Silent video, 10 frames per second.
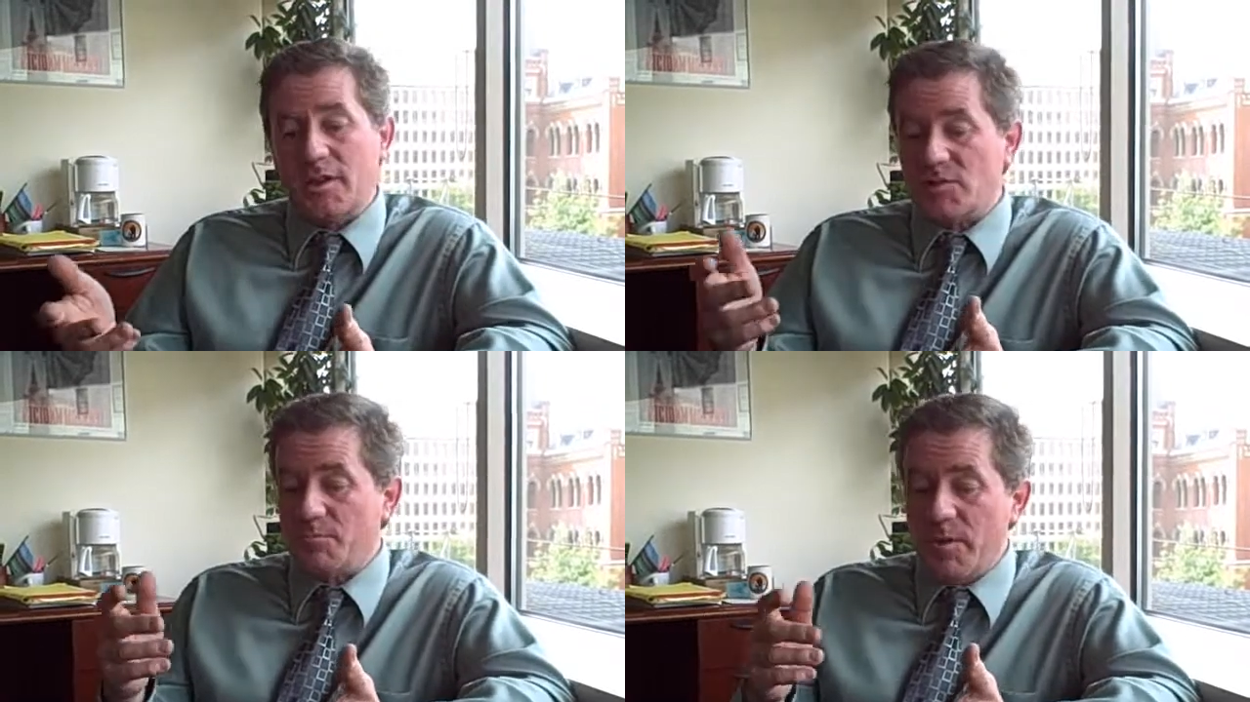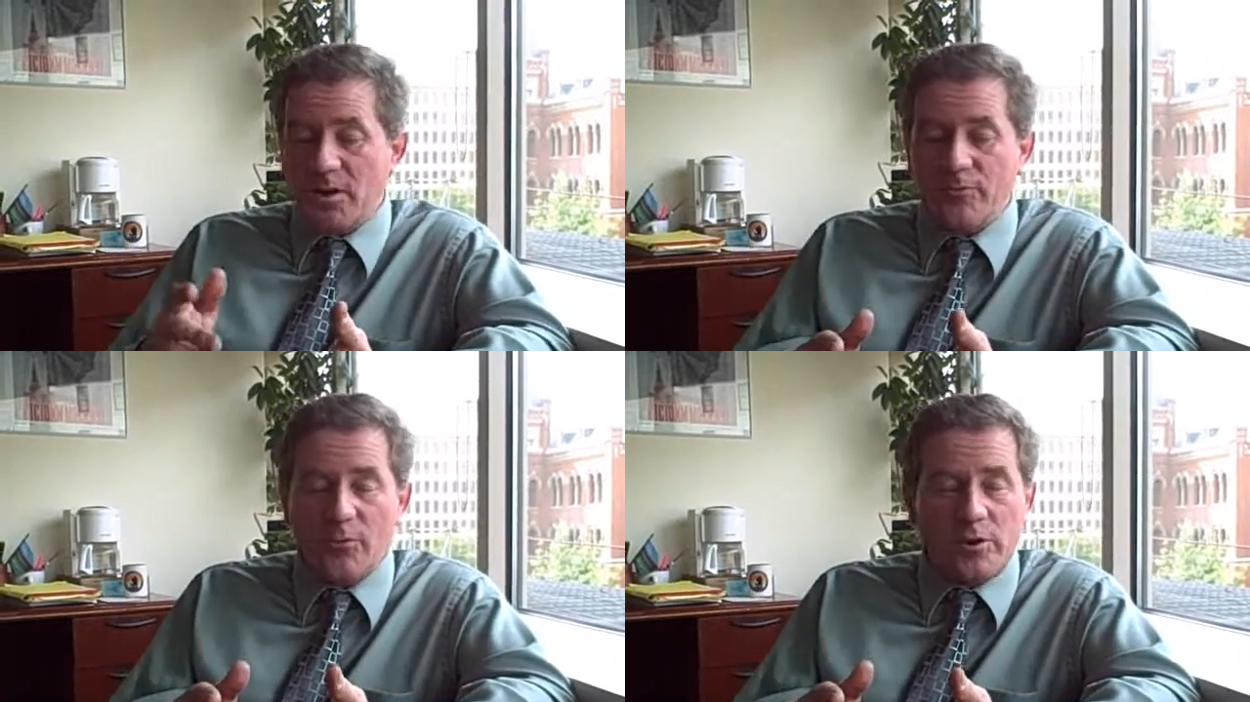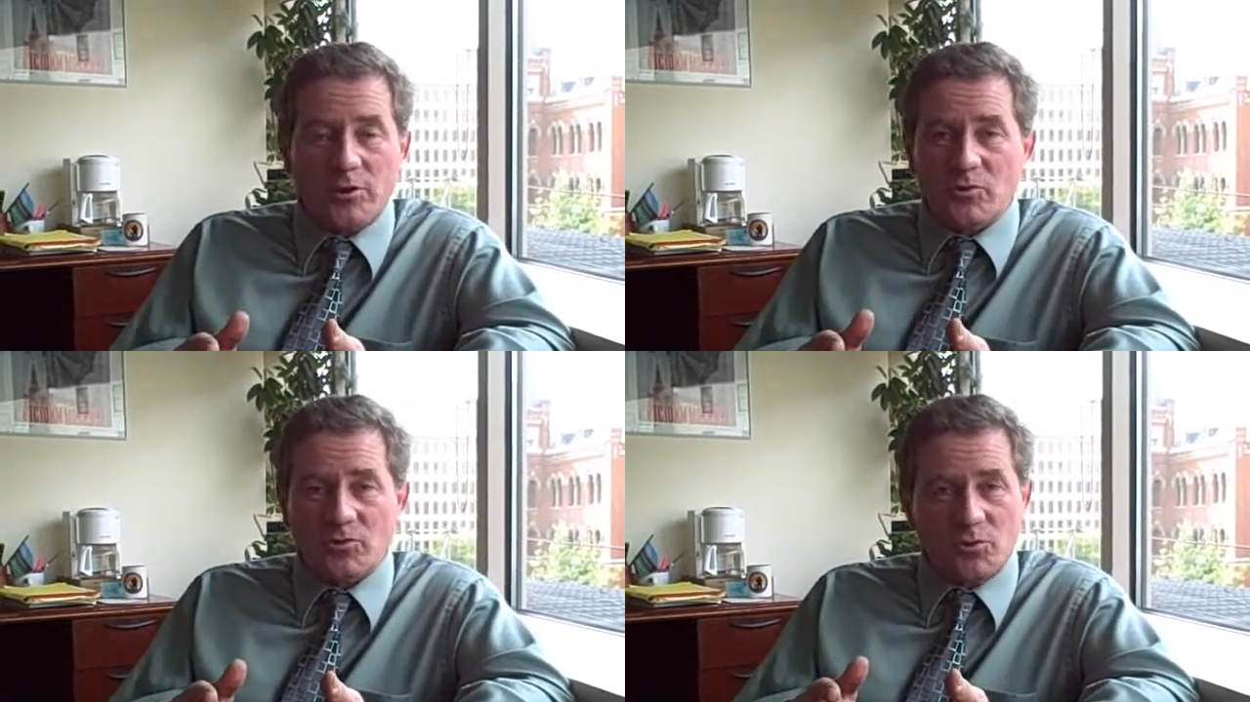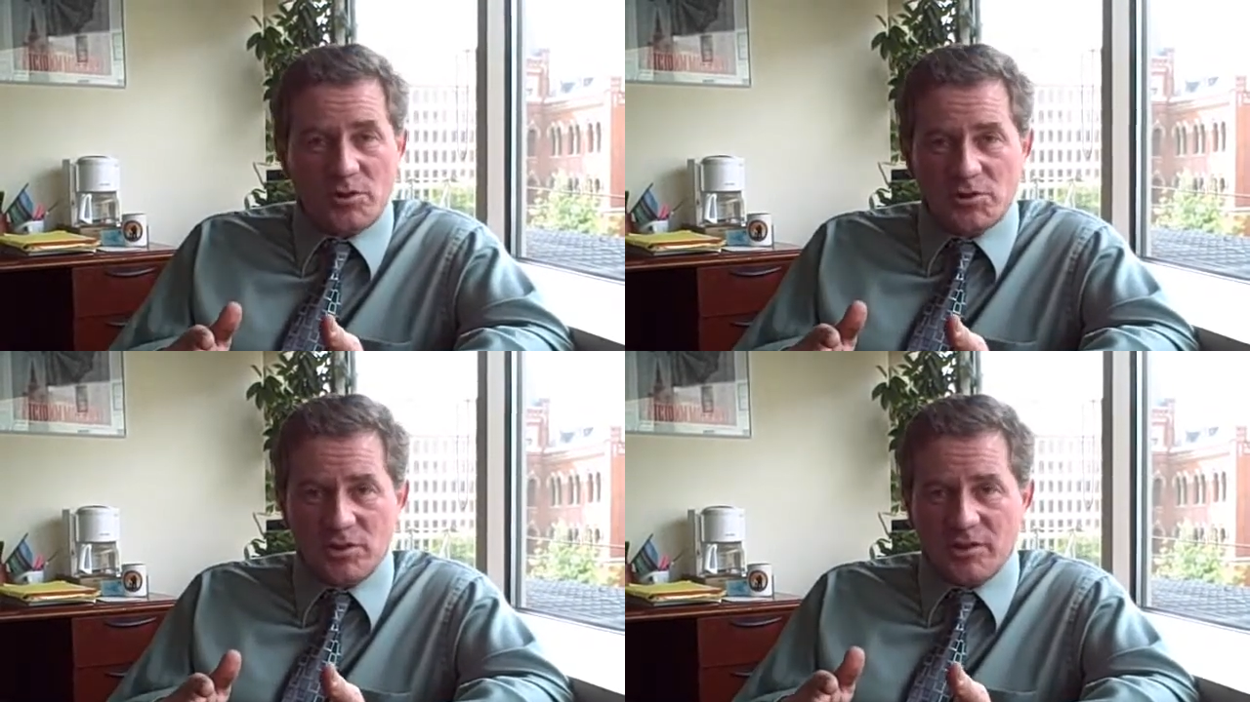It's better for you
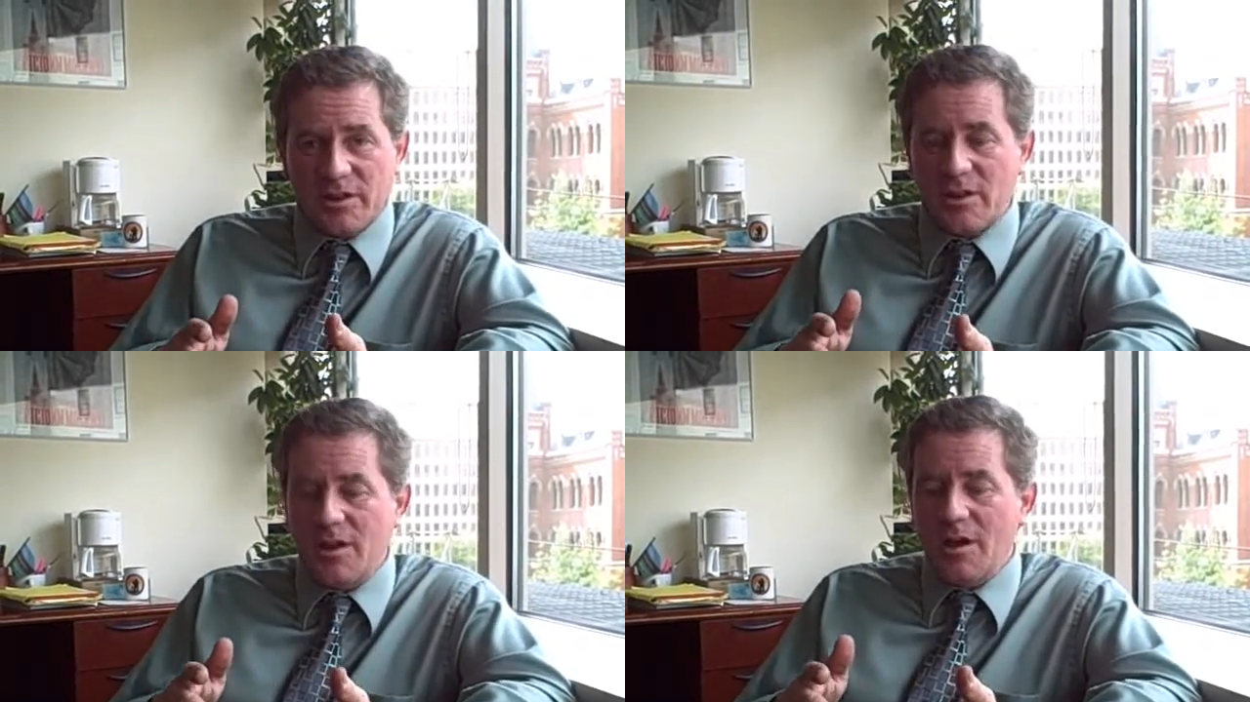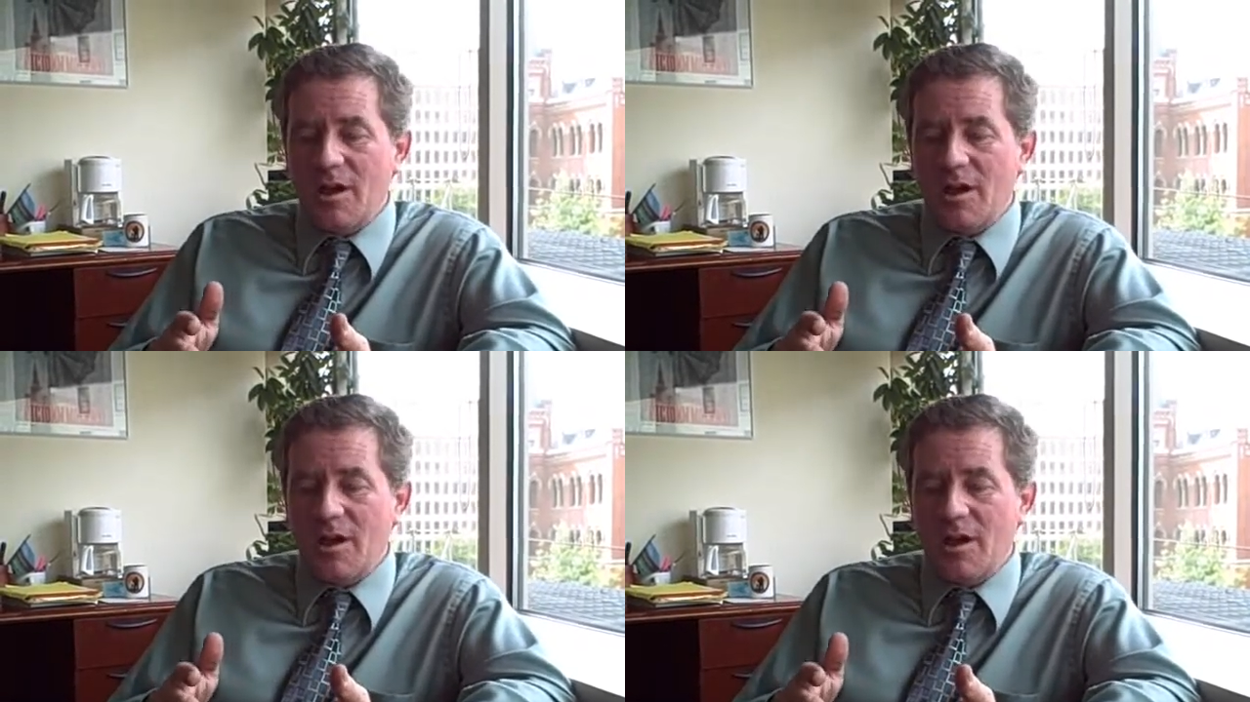nutritionally.